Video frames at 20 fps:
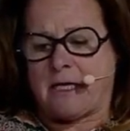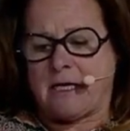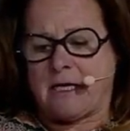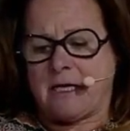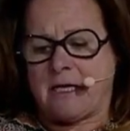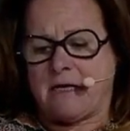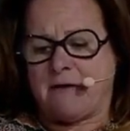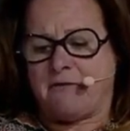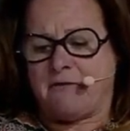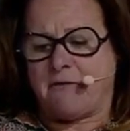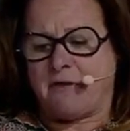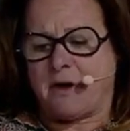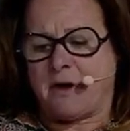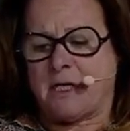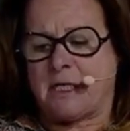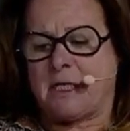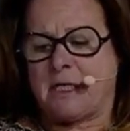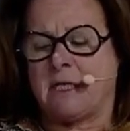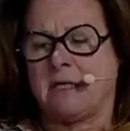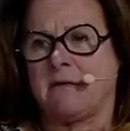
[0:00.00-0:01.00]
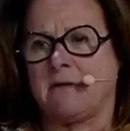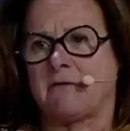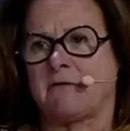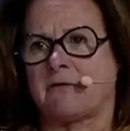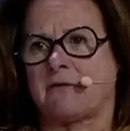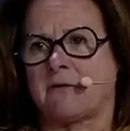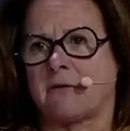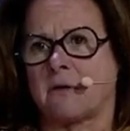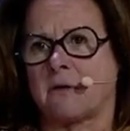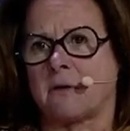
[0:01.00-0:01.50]
even
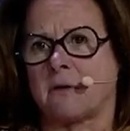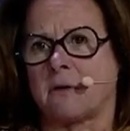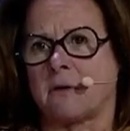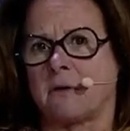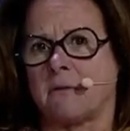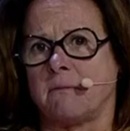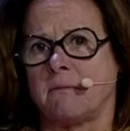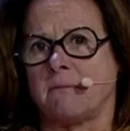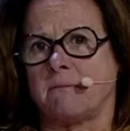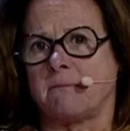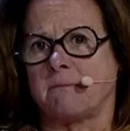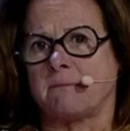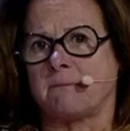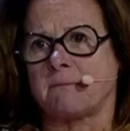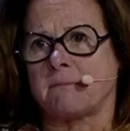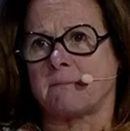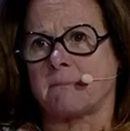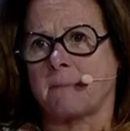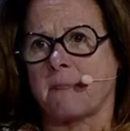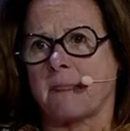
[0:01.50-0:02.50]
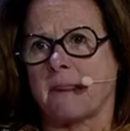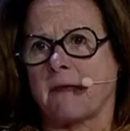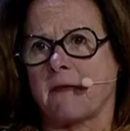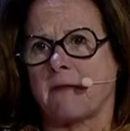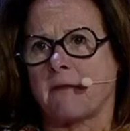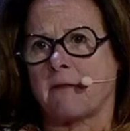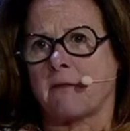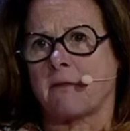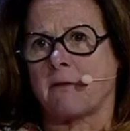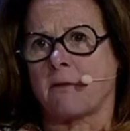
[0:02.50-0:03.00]
if
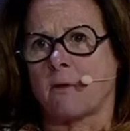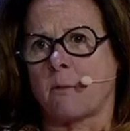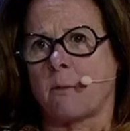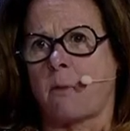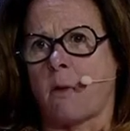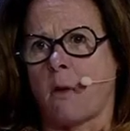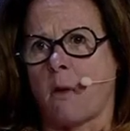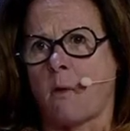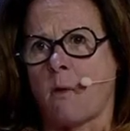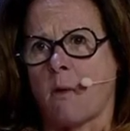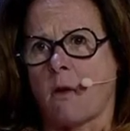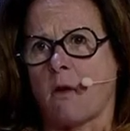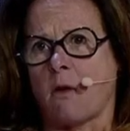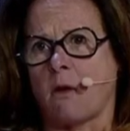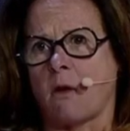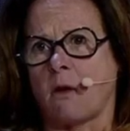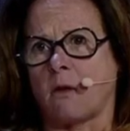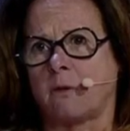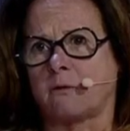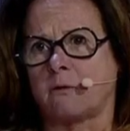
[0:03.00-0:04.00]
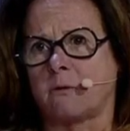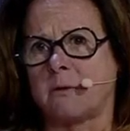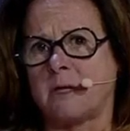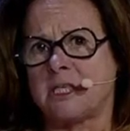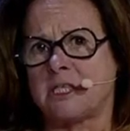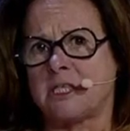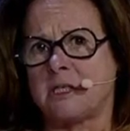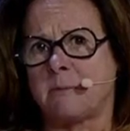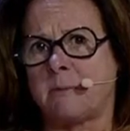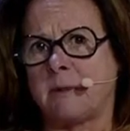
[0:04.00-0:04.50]
the power, the
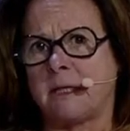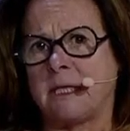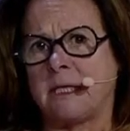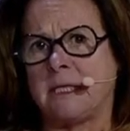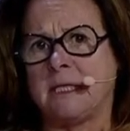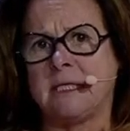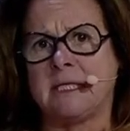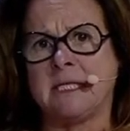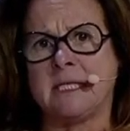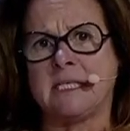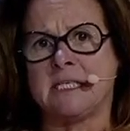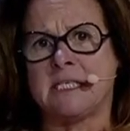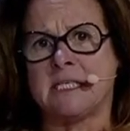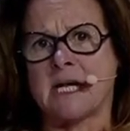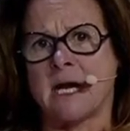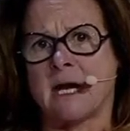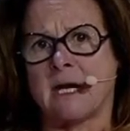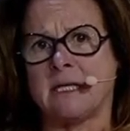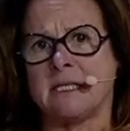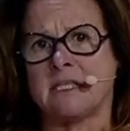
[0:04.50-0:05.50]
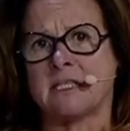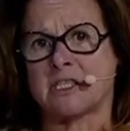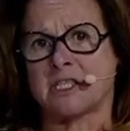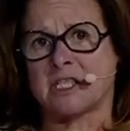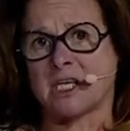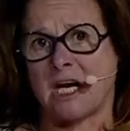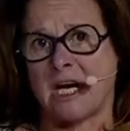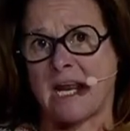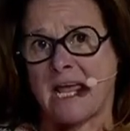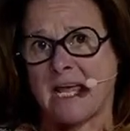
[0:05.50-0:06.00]
BJP in India is
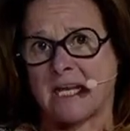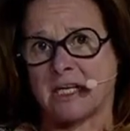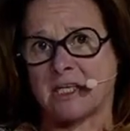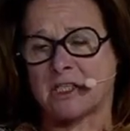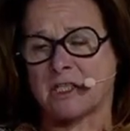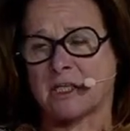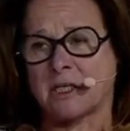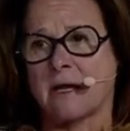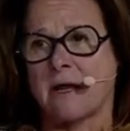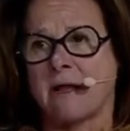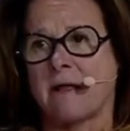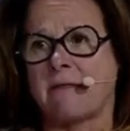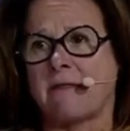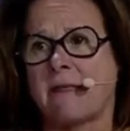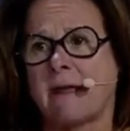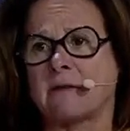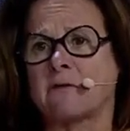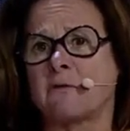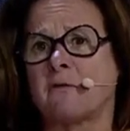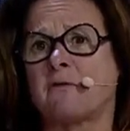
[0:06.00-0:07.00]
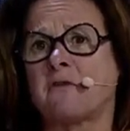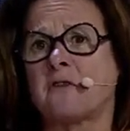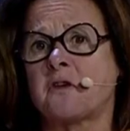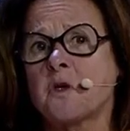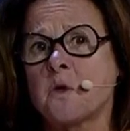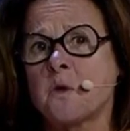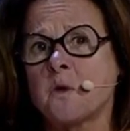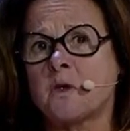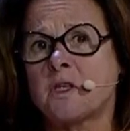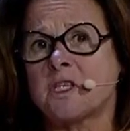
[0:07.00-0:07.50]
challenged, there's a
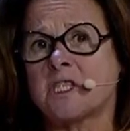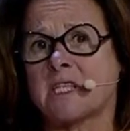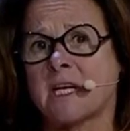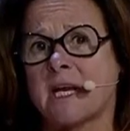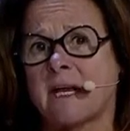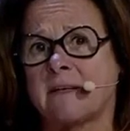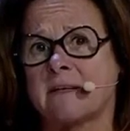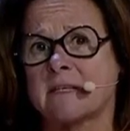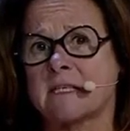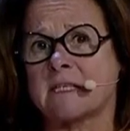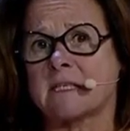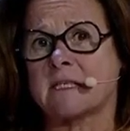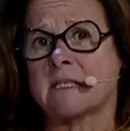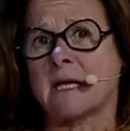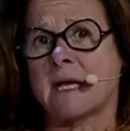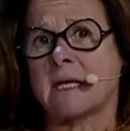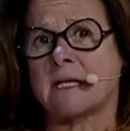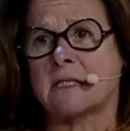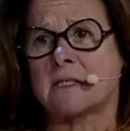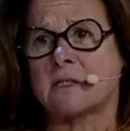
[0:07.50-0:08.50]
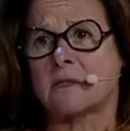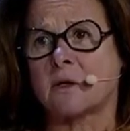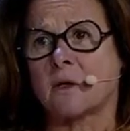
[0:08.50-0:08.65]
few chances that